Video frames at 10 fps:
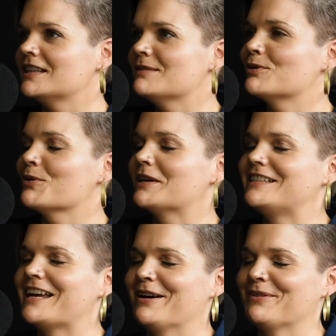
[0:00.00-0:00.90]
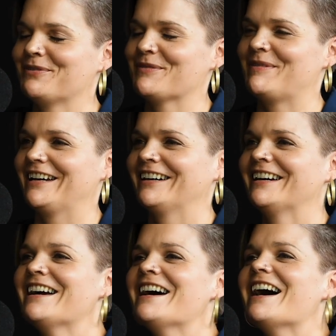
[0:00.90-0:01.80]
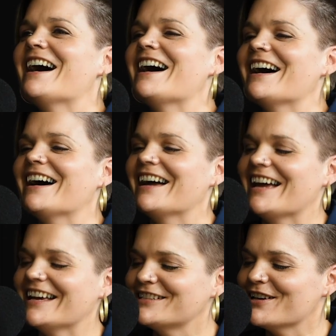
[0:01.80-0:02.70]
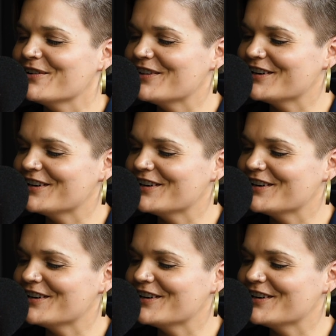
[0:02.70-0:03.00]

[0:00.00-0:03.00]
keep going down from there. So